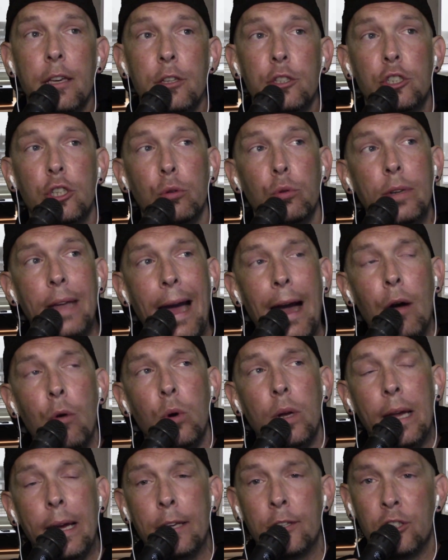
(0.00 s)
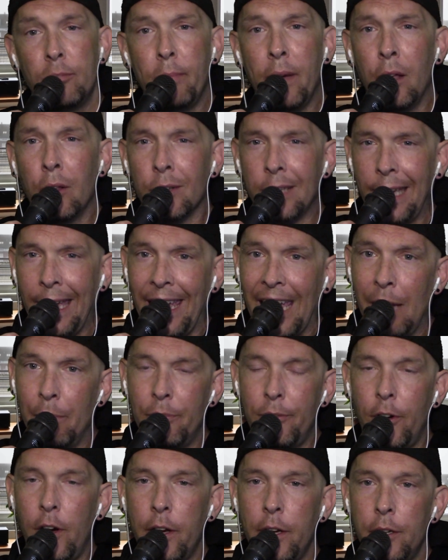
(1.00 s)
So now when I smell
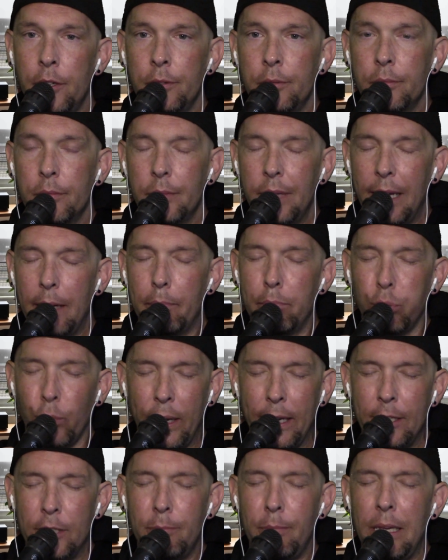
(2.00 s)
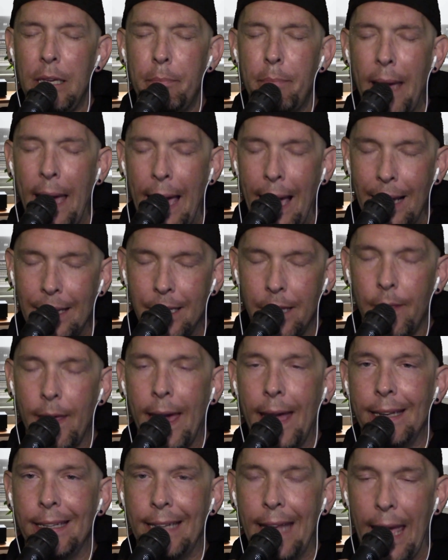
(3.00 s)
campfire, it brings me back to
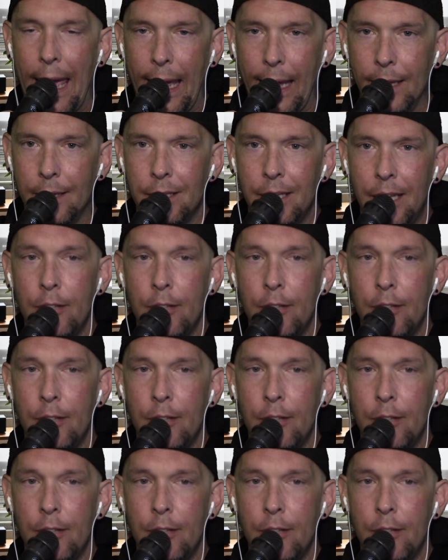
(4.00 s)
that day.